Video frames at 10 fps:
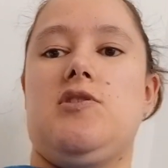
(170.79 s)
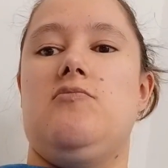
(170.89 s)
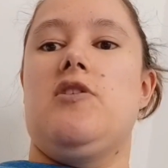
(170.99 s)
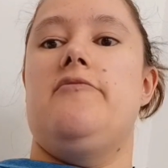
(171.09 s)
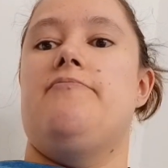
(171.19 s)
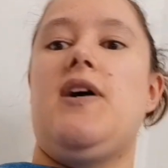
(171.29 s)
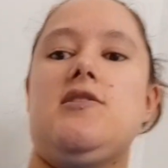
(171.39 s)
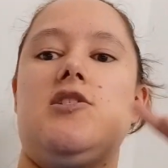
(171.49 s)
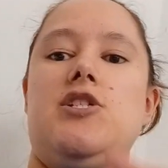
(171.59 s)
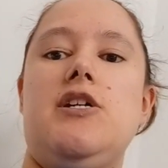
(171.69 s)
So we're going
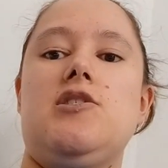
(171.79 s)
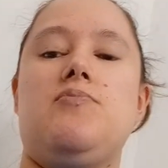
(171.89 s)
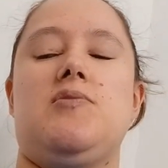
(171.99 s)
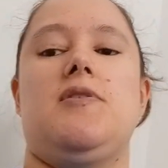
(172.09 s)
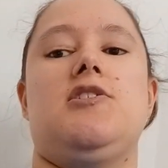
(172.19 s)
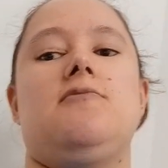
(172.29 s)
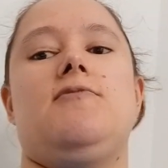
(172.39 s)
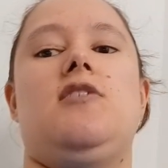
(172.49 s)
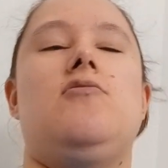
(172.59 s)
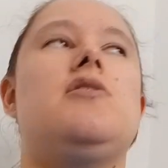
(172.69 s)
back to Jen's perspective
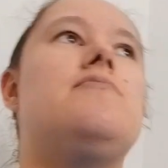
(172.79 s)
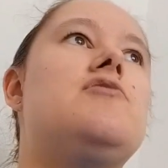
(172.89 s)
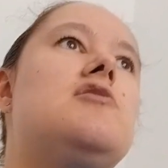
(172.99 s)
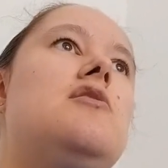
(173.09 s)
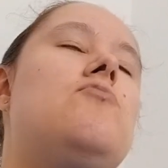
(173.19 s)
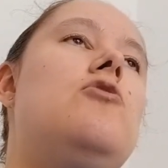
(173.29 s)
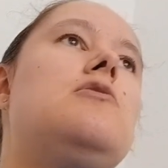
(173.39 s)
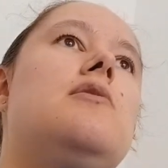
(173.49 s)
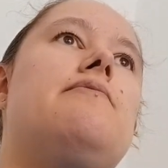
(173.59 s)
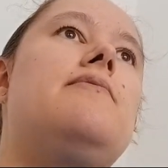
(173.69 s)
now and I'm just like, what
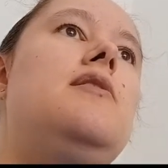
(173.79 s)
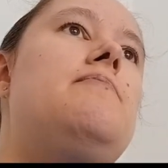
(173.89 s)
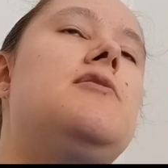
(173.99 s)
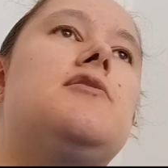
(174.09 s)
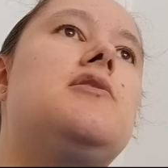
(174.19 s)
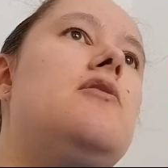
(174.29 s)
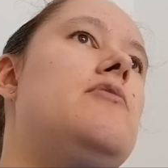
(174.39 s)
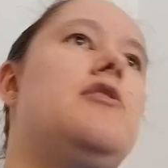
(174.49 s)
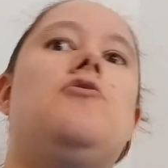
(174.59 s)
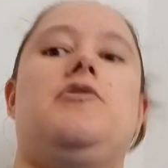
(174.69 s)
the flip is
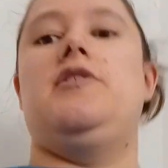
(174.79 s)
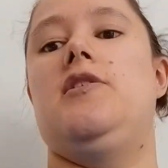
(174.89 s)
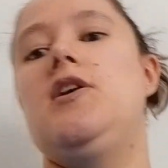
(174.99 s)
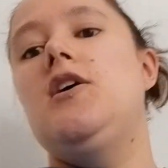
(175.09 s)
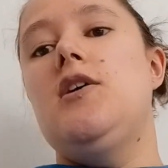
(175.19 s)
going on here?